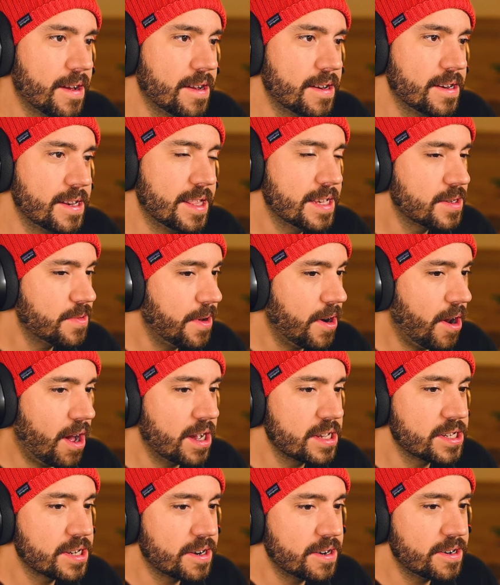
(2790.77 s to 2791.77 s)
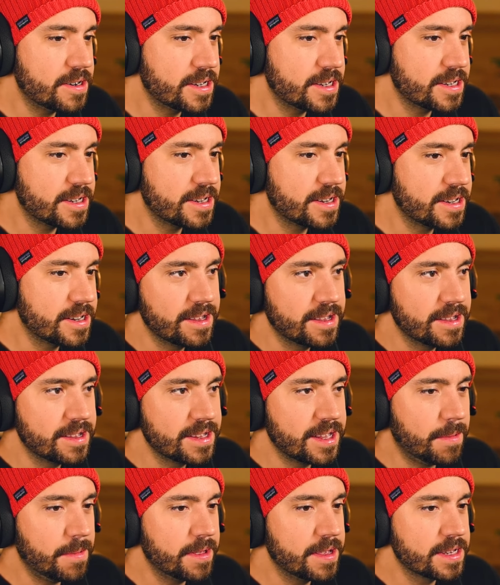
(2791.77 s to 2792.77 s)
Did this win Oscars?
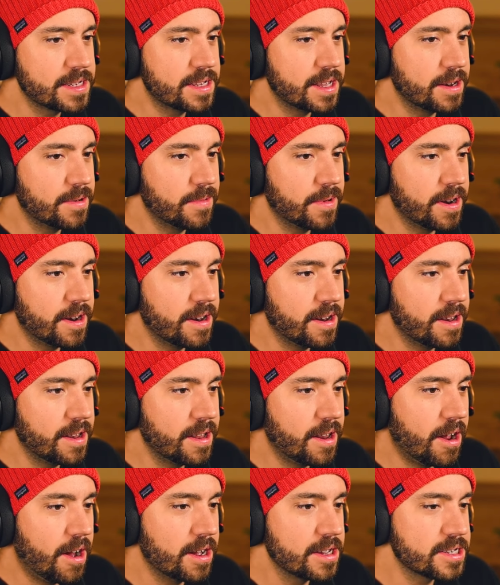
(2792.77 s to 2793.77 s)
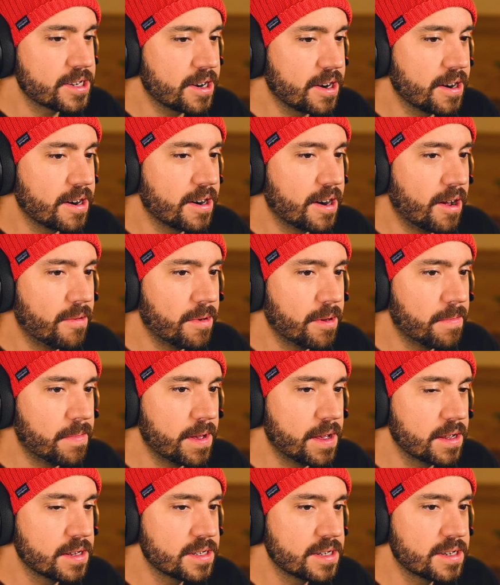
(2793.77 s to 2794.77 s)
Tell me this didn't win an Oscar. I'll be
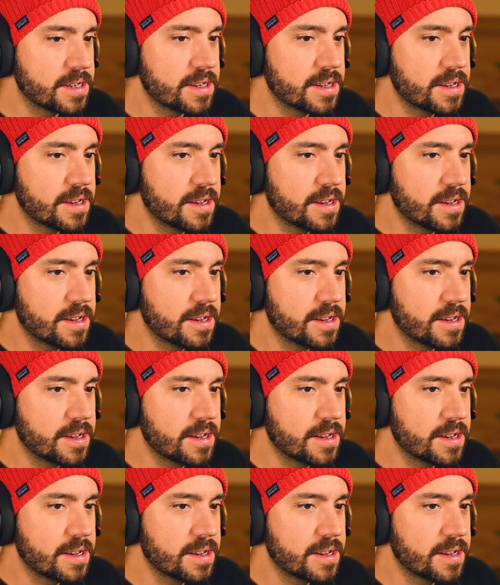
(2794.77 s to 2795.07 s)
pissed.